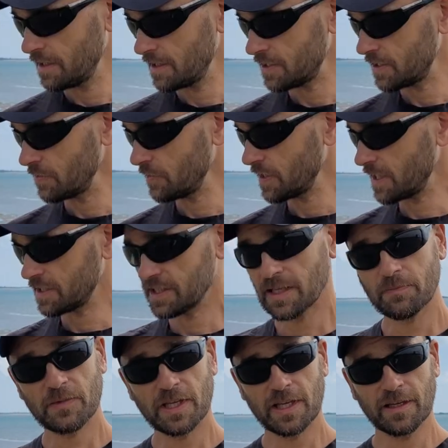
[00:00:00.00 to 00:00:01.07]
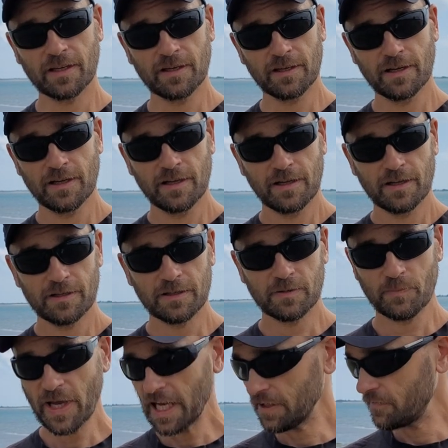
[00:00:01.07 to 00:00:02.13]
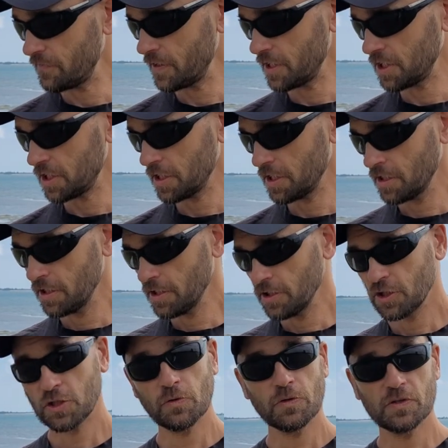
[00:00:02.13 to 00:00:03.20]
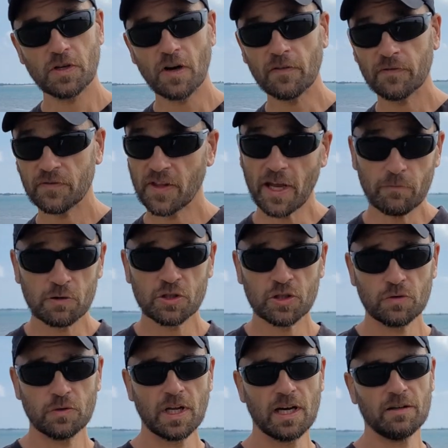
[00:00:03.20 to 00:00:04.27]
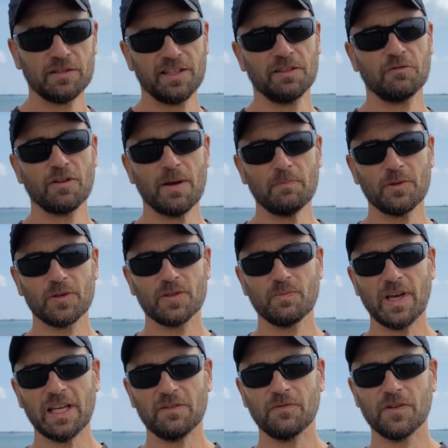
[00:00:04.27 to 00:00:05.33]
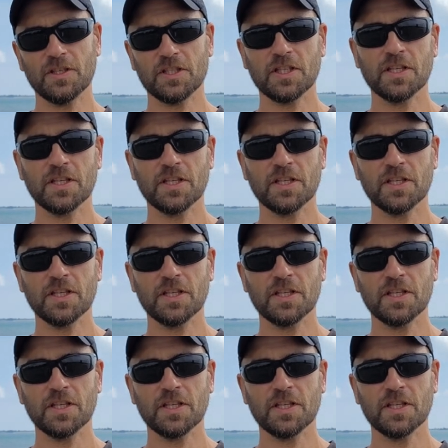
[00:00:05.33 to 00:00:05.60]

as soon as something little bait fish shoots off they will shoot out and grab those bait fish